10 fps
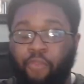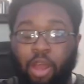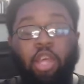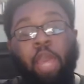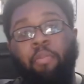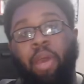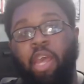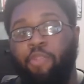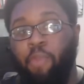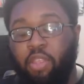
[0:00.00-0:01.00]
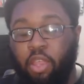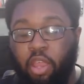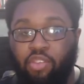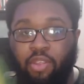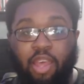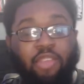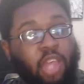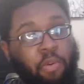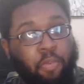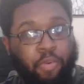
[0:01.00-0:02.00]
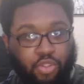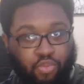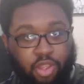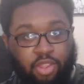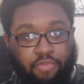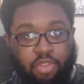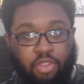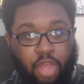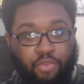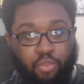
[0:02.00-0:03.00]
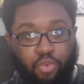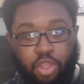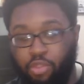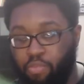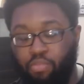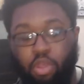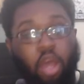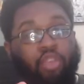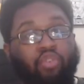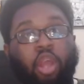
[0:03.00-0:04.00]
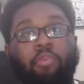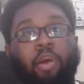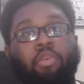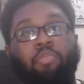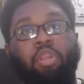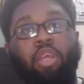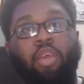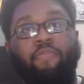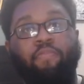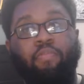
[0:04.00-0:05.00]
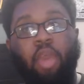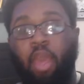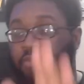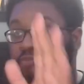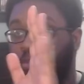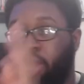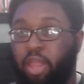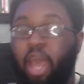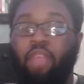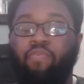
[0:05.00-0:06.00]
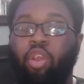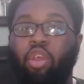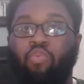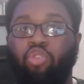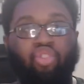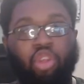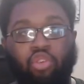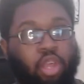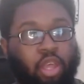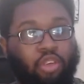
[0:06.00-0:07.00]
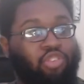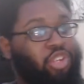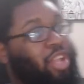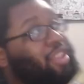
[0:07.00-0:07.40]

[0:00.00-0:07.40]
The final game in my Xbox collection is Cyberpunk 2077, which, contrary to popular belief, and for my last video, which you know you can go check